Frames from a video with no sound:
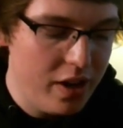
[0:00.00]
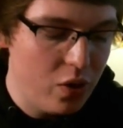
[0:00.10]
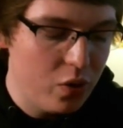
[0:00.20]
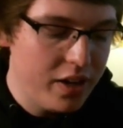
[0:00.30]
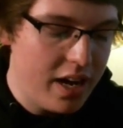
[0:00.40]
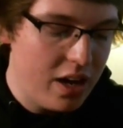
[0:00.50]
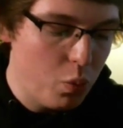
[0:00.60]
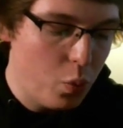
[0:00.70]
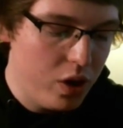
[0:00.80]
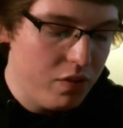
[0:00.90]
and only had
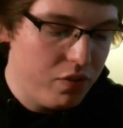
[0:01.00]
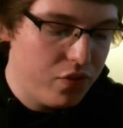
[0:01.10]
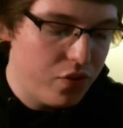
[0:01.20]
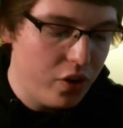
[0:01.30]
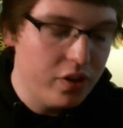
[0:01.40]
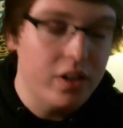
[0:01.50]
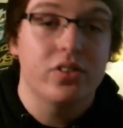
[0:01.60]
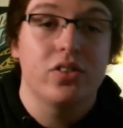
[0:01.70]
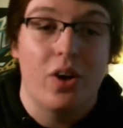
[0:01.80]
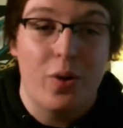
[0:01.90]
1 false
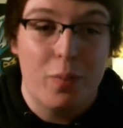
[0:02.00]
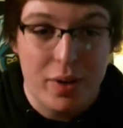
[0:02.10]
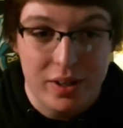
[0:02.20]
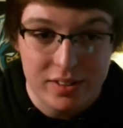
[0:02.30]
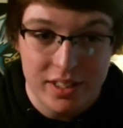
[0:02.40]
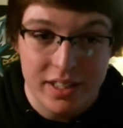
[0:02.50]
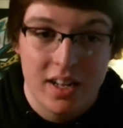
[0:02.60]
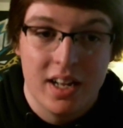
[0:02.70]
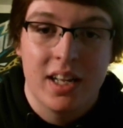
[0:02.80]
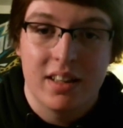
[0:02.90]
start penalty
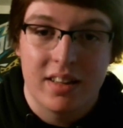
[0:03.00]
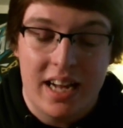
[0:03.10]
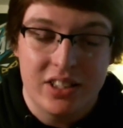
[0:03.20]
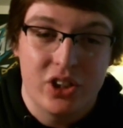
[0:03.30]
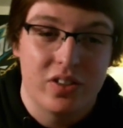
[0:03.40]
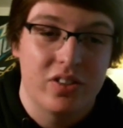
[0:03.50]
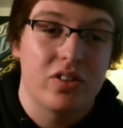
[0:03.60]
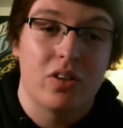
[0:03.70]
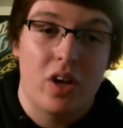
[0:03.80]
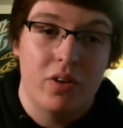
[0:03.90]
last year. This
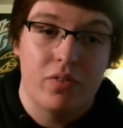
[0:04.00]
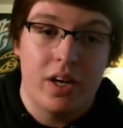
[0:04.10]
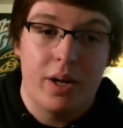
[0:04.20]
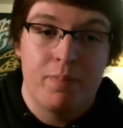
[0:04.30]
is a lot of...